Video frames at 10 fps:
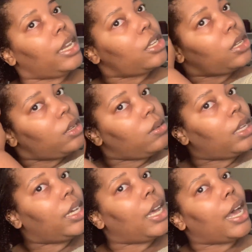
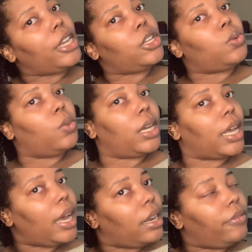Tallulah. I just want to
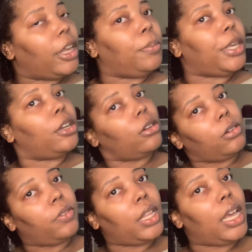kind of like beat her
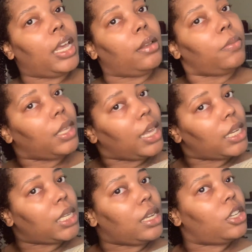over the head and be like,
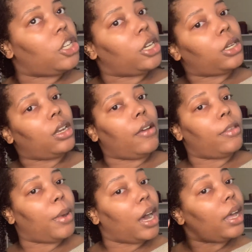sis, shit or get off the
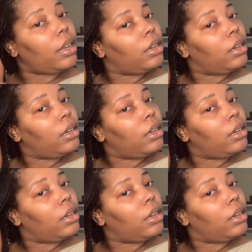pot.